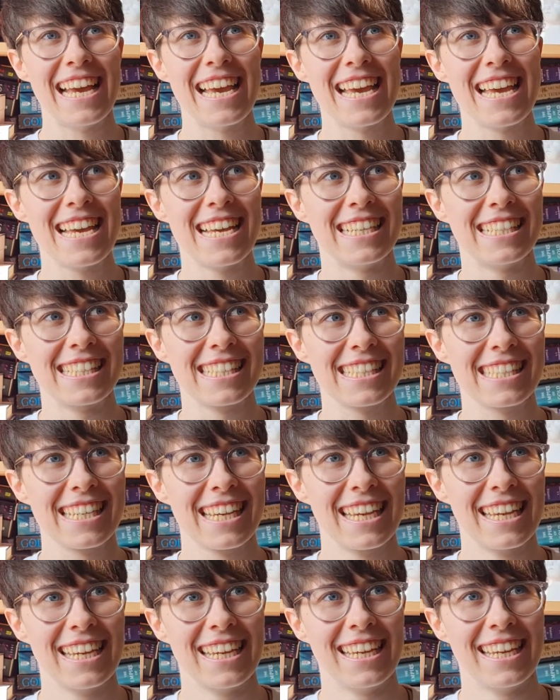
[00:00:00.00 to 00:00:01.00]
is
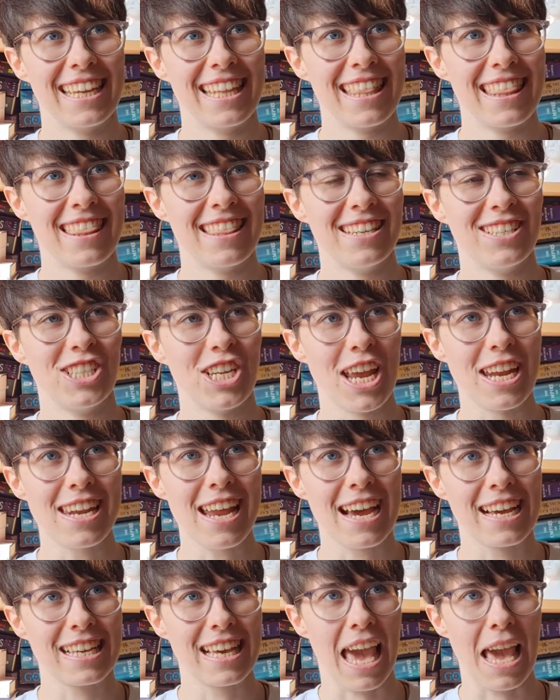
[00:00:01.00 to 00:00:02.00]
the
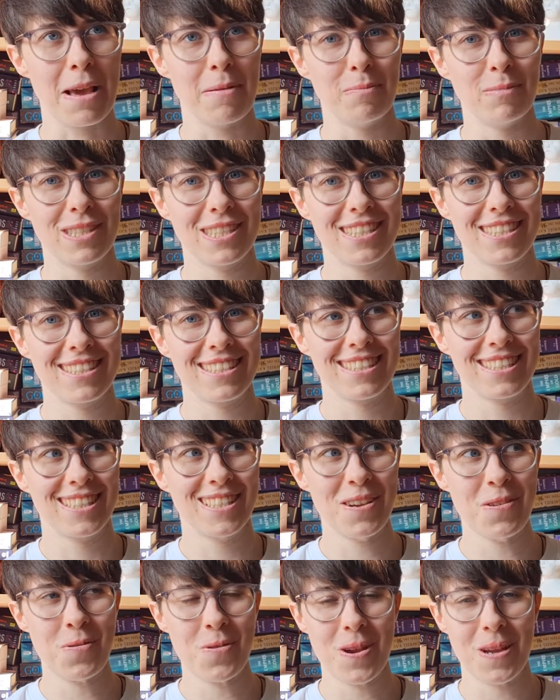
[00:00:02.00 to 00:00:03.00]
Gender Games
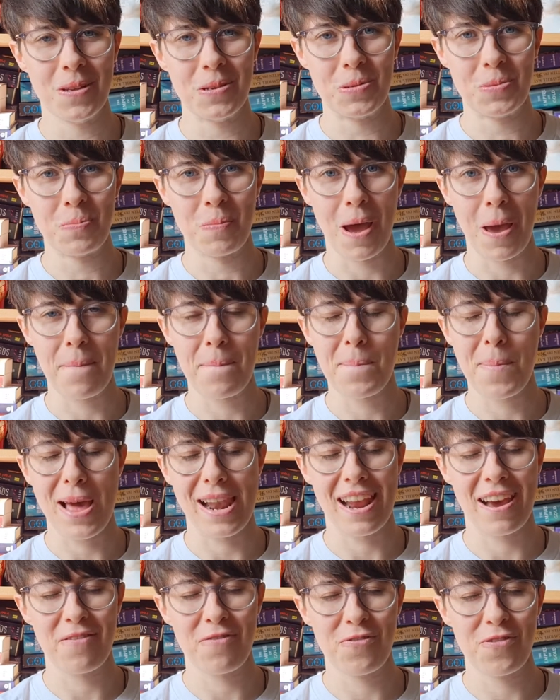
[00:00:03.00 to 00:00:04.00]
series by
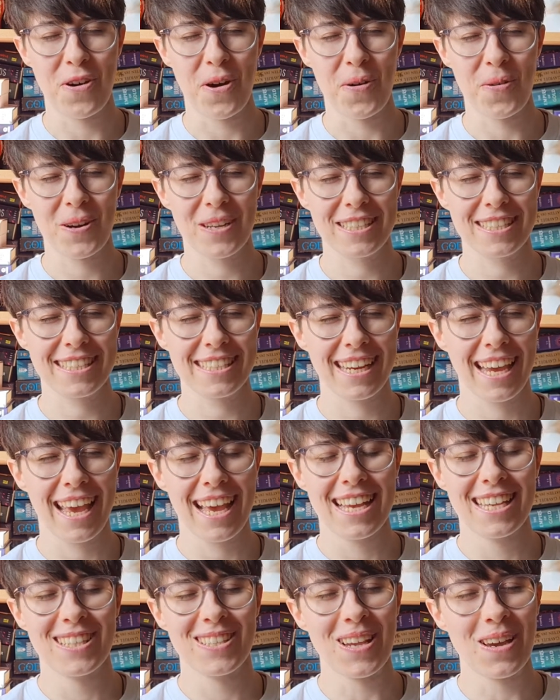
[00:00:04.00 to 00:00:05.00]
Bella Forrest.
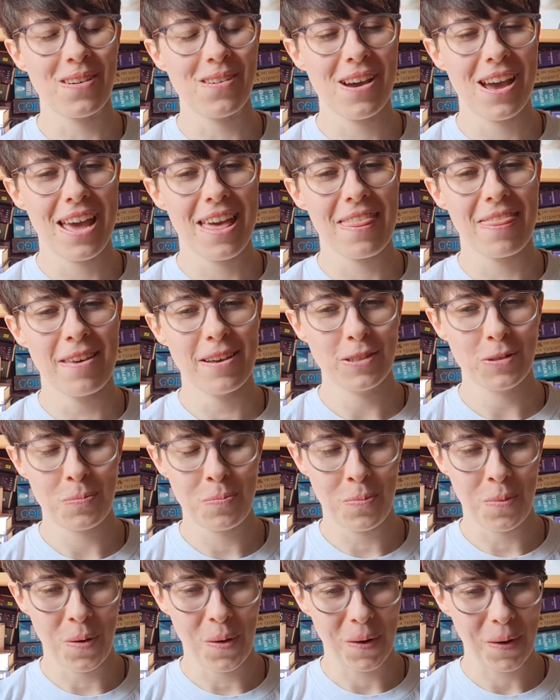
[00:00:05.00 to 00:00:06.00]
So this
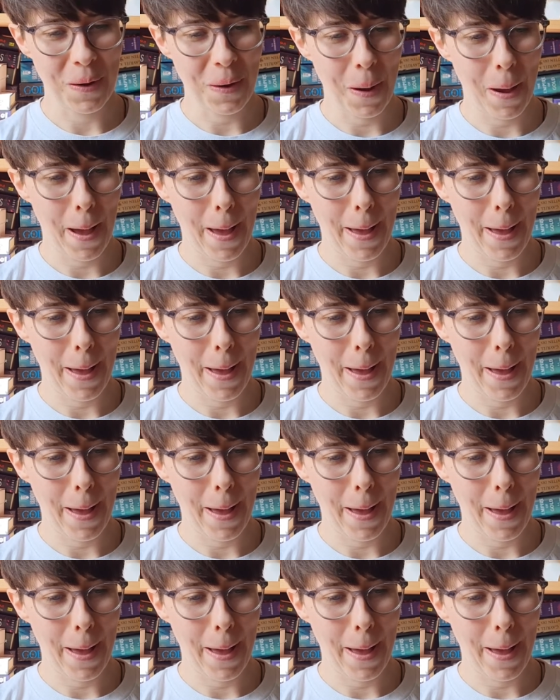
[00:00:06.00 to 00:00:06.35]
book,